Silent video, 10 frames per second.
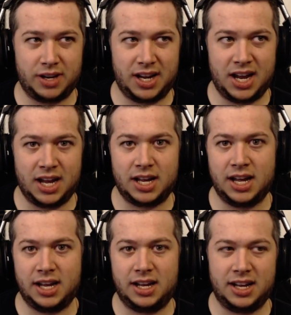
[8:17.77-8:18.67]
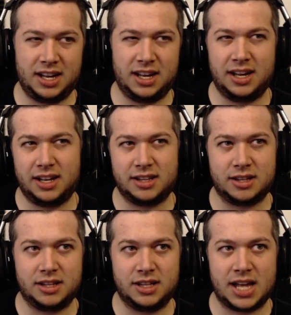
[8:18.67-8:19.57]
the
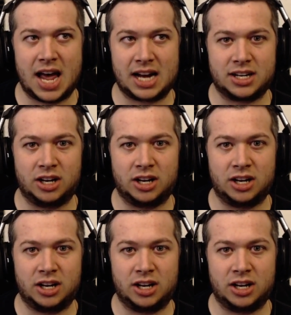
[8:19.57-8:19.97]
acting